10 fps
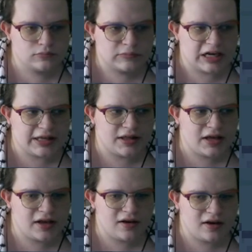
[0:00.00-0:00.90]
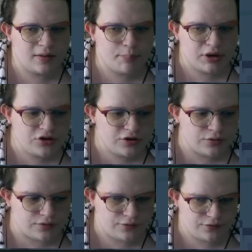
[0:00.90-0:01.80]
And then a
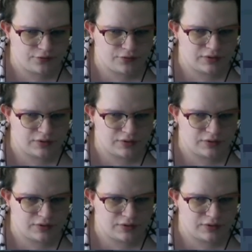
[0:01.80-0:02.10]
Bidoof.